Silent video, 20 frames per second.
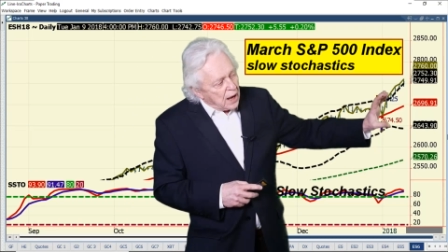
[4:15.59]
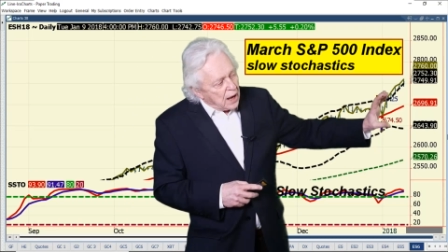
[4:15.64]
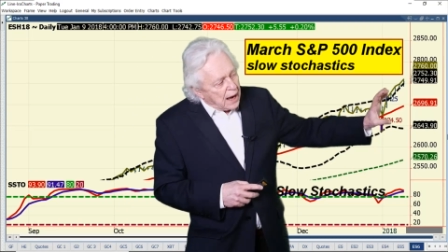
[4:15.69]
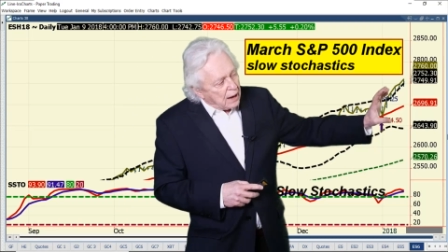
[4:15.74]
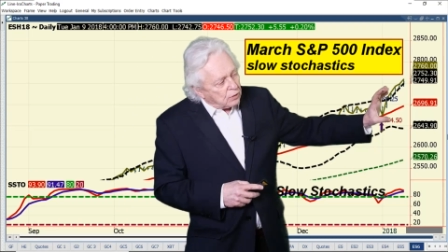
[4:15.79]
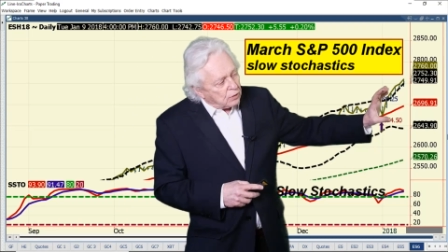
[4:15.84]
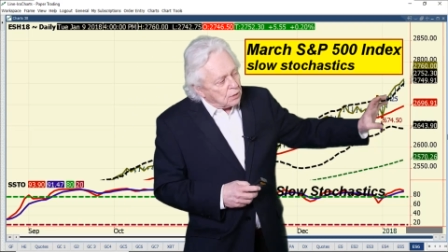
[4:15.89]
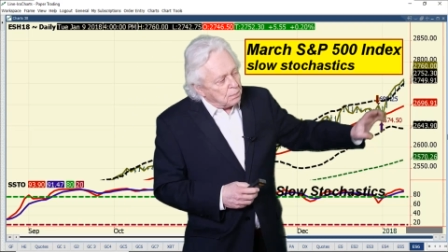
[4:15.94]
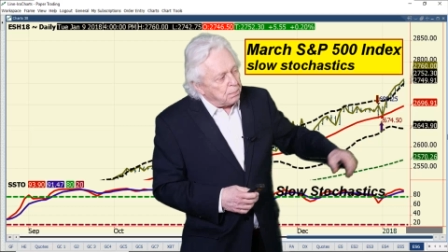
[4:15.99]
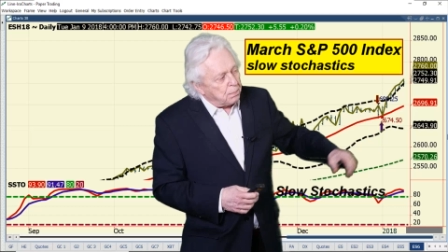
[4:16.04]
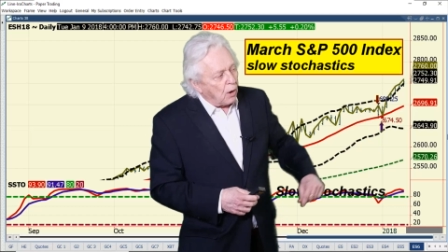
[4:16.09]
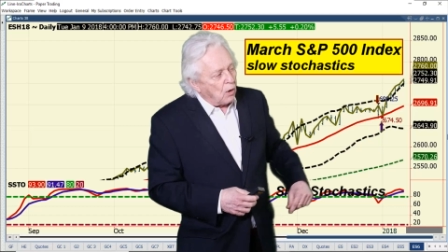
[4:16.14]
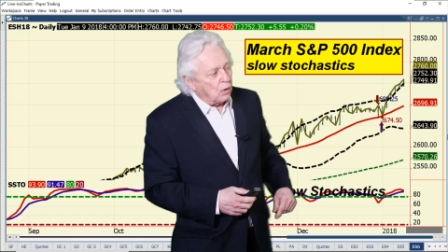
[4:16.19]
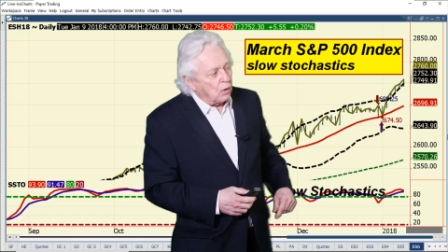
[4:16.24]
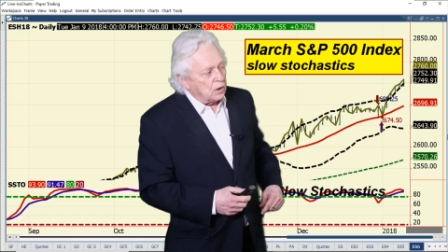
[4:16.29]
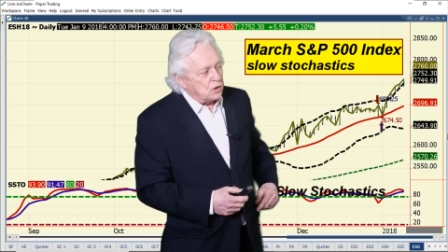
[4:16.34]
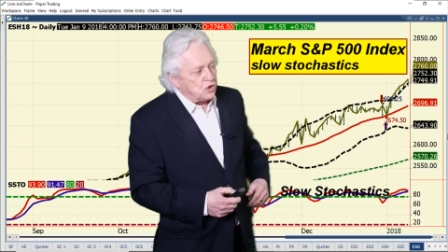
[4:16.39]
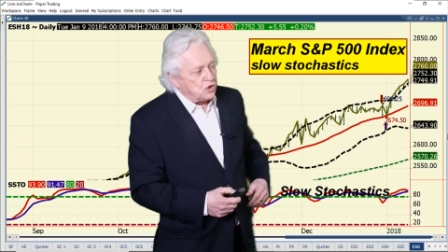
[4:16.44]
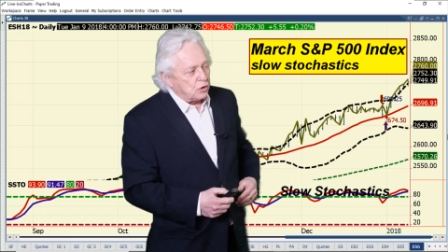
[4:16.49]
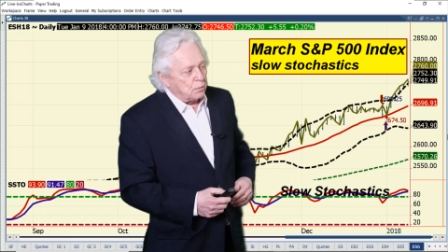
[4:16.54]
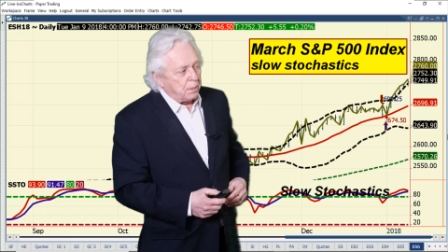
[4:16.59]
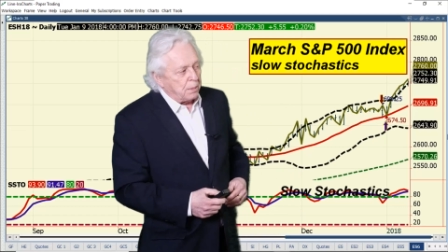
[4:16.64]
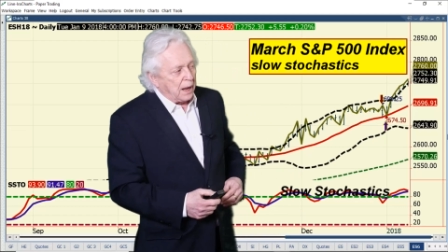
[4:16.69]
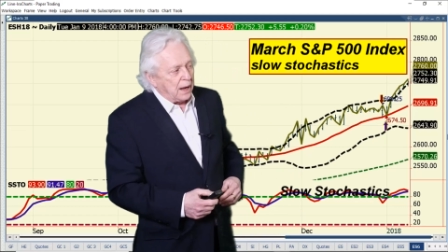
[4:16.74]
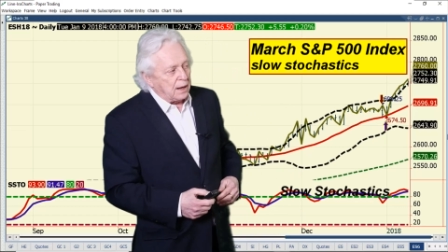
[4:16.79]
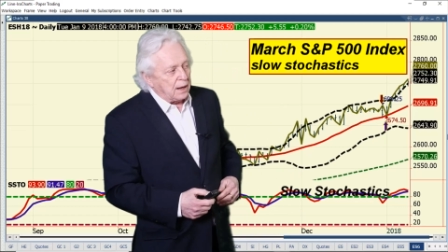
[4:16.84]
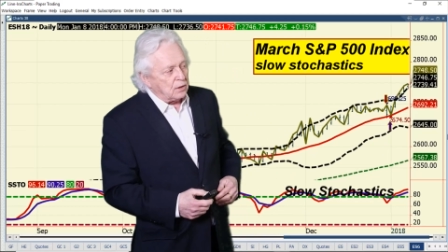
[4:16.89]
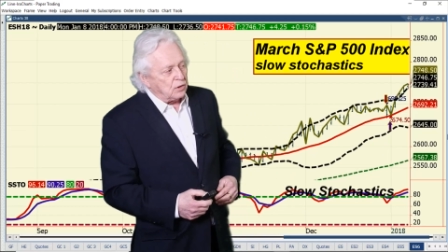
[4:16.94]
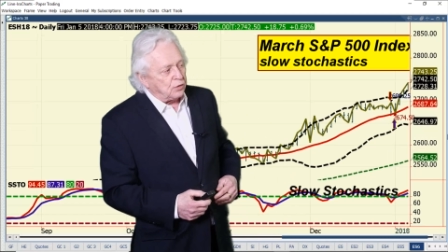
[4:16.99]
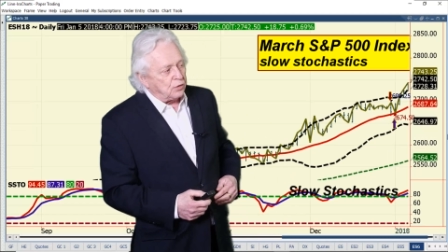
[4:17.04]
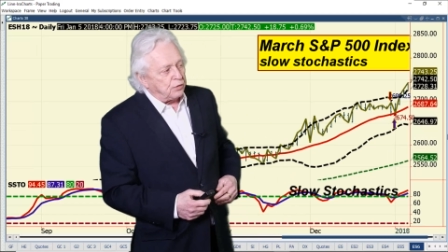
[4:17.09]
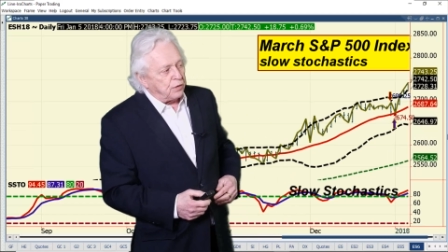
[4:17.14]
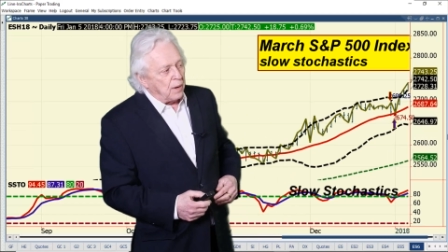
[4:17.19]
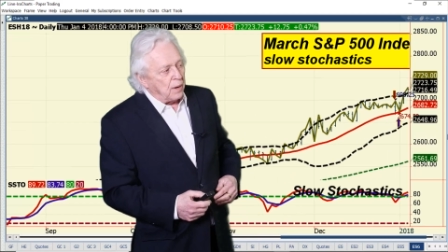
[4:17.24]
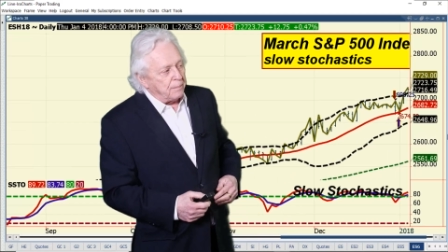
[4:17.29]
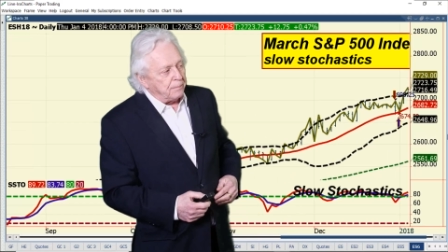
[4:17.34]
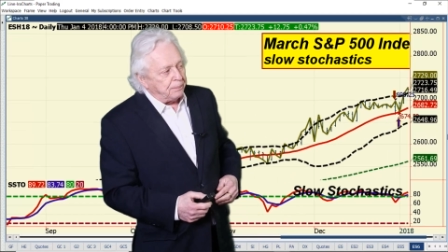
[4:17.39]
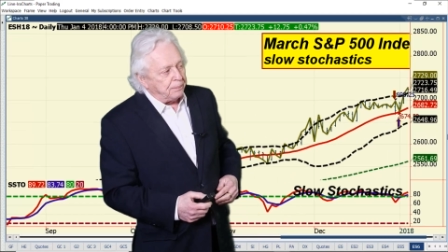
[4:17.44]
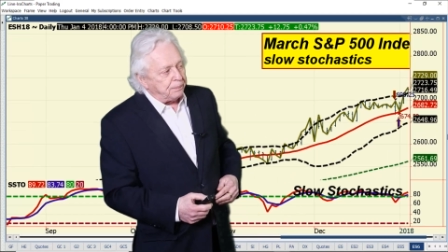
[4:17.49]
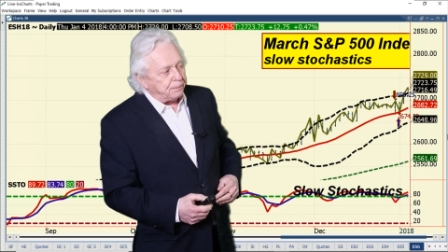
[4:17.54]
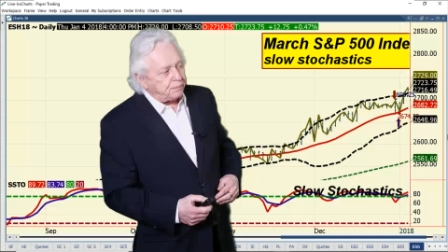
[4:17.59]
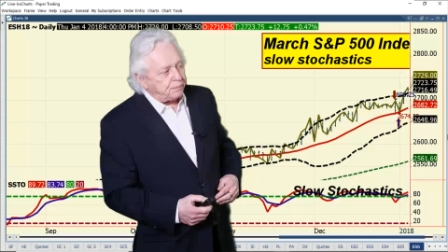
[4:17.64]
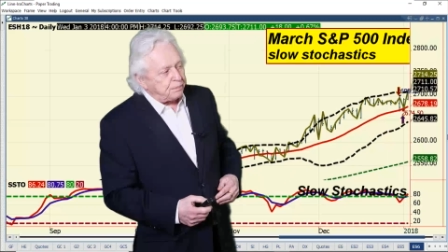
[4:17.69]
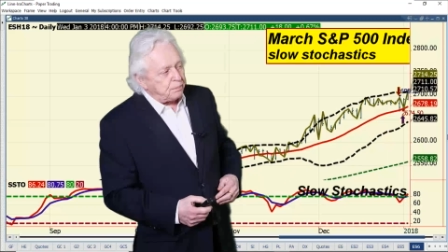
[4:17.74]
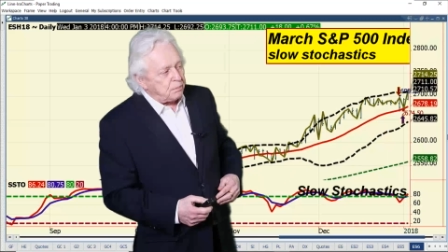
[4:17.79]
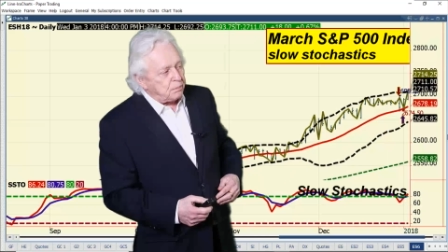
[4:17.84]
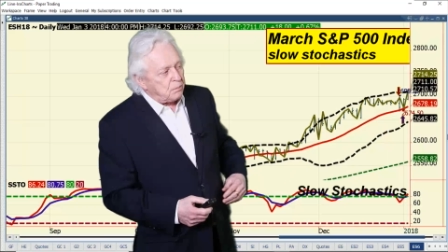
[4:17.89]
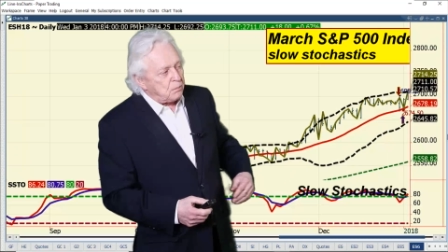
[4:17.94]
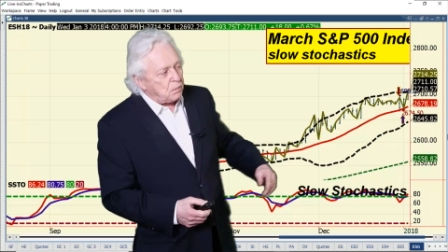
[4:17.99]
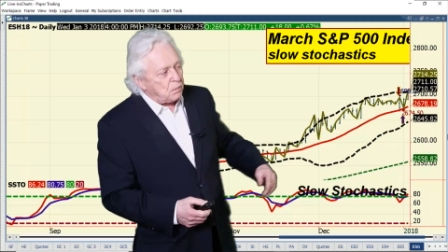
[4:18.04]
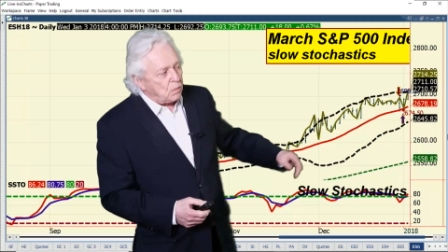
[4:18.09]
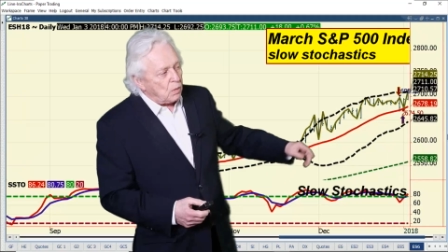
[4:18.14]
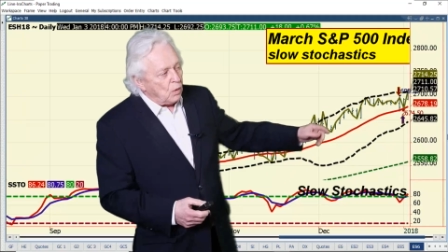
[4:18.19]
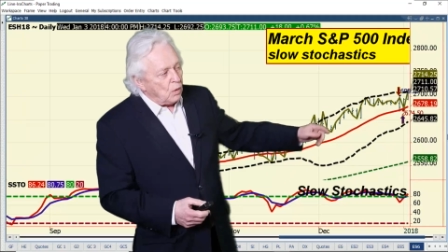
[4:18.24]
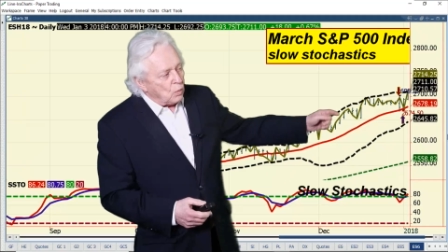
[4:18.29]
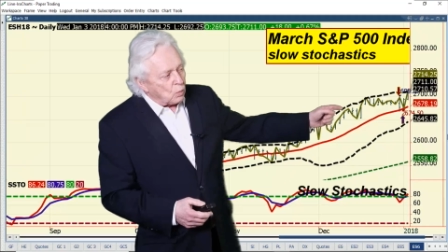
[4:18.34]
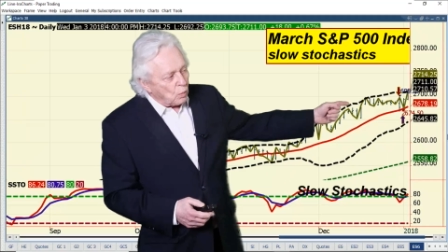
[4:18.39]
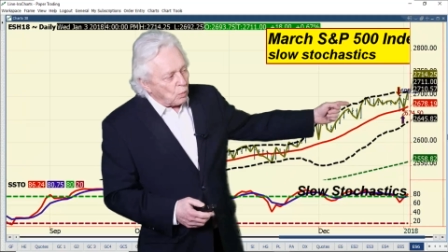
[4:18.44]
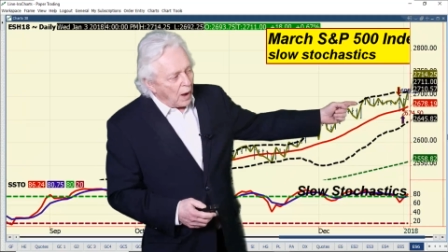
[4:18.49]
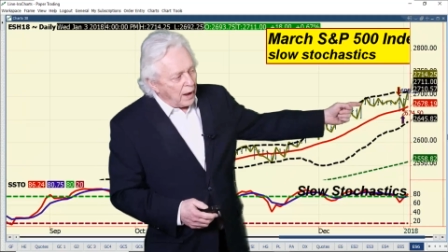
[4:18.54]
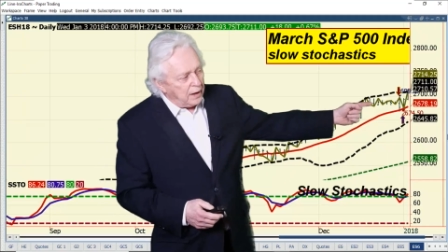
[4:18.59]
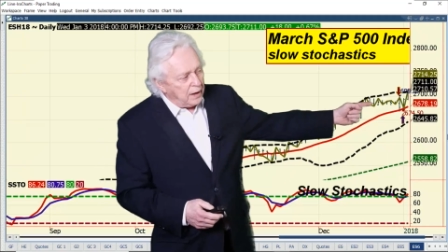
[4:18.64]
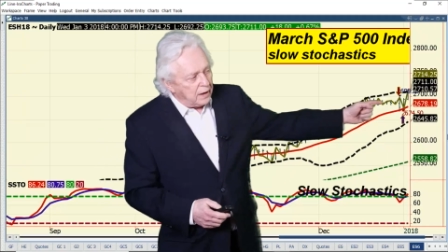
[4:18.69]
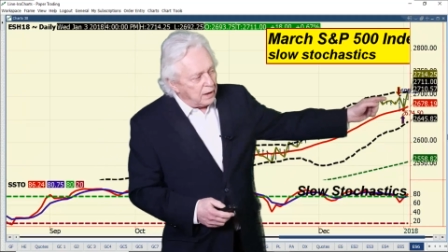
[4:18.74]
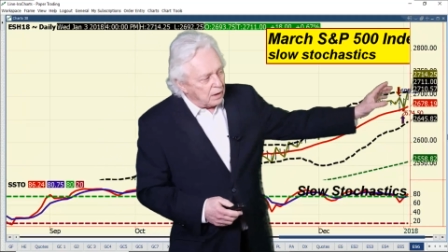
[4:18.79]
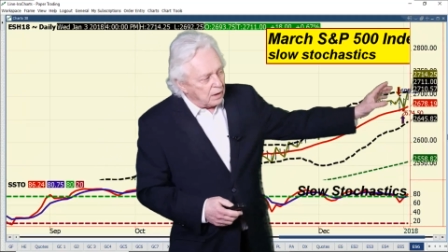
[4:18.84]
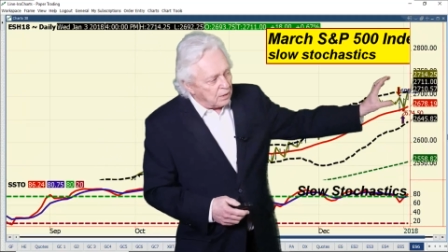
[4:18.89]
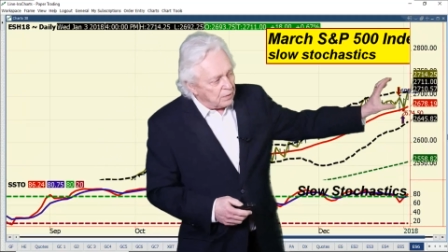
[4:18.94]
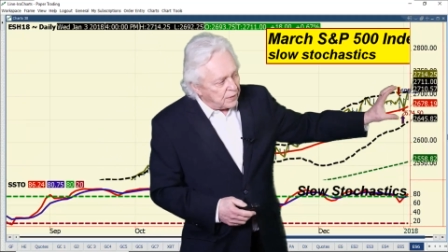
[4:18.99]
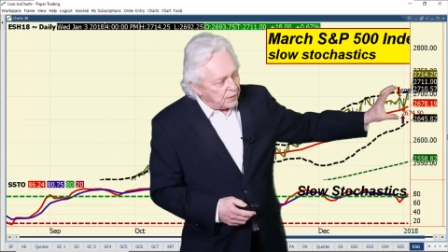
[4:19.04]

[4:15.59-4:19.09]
out the Bollinger Bands from right here.